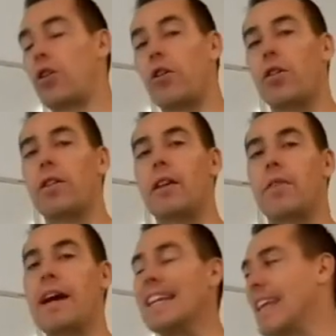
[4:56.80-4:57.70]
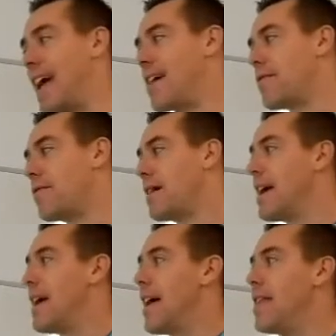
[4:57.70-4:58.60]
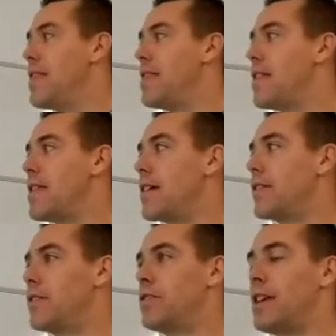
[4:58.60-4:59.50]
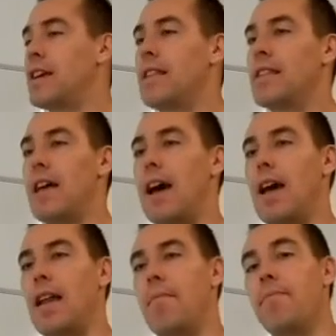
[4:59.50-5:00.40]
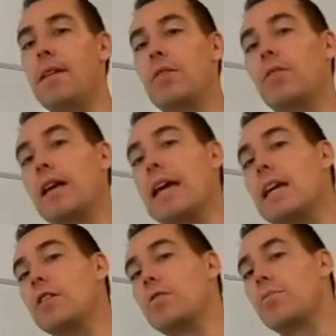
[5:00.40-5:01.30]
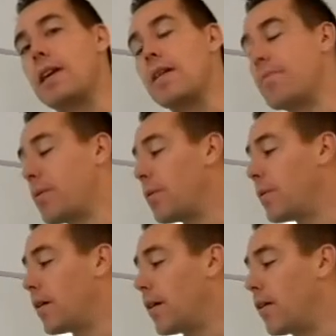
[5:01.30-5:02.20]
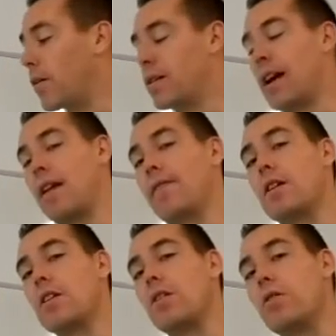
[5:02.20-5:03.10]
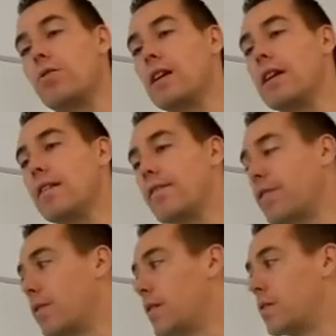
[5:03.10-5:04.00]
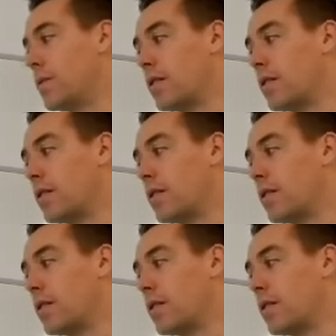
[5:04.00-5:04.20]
Currently, right now, they're saying that middle-aged people aren't having a huge influence